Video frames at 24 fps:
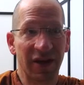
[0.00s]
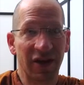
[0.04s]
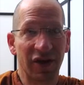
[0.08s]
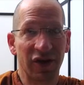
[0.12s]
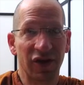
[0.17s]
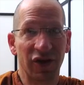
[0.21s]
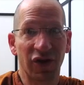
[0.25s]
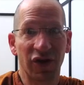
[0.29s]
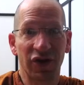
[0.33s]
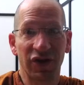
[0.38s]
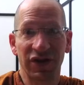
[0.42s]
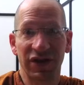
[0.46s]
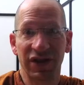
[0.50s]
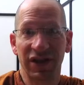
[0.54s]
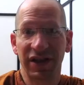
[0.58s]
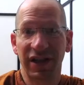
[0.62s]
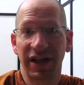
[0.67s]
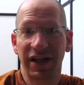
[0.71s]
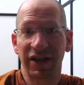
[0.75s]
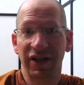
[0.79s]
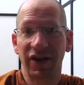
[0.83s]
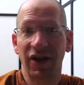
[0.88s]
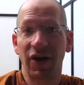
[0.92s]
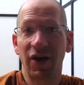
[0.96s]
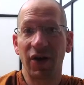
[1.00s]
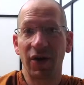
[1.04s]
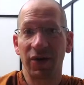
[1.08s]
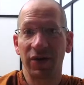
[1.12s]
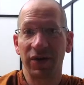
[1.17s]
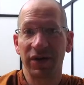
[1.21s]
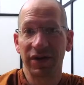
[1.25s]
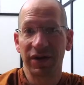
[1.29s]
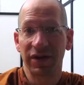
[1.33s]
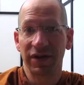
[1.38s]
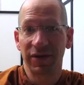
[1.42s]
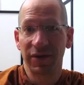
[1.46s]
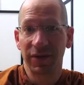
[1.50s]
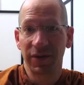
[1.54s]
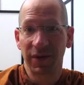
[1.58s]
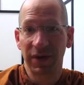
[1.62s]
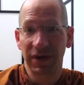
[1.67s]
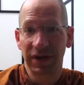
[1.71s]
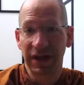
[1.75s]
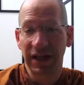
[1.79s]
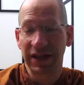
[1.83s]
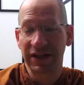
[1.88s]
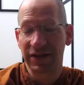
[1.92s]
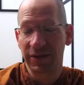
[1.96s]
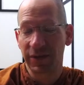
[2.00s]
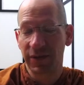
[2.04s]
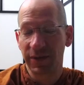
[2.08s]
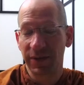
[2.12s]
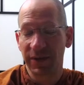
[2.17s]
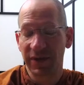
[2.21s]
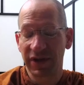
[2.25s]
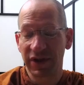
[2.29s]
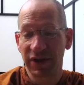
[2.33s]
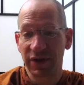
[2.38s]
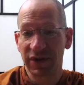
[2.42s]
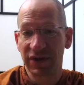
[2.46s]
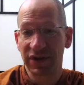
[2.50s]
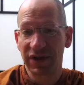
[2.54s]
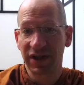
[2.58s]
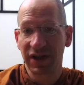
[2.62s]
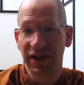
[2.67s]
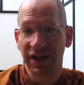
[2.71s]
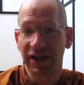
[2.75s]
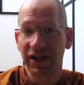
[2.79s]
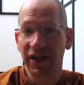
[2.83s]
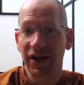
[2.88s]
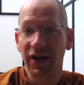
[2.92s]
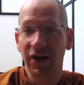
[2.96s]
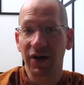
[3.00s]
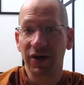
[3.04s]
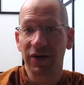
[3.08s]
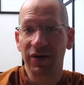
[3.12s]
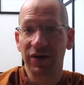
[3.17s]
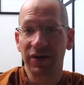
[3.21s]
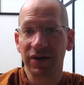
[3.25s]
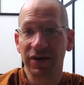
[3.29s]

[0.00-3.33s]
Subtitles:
learn to let go. That's what we want to use to let go.